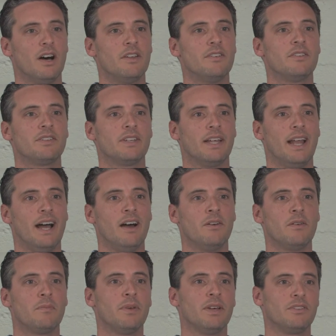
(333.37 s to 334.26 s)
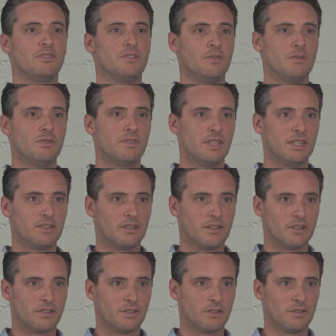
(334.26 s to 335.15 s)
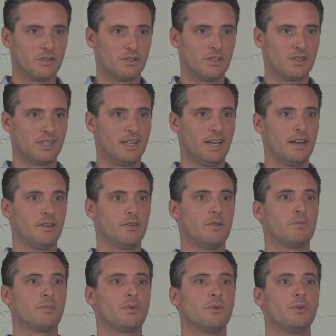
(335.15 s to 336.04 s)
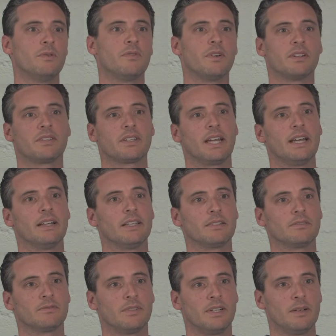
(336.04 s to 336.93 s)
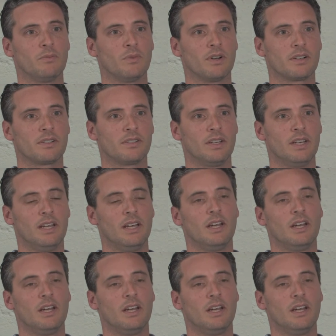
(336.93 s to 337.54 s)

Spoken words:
understand how to best use these in our solutions and how to improve our scaling frameworks.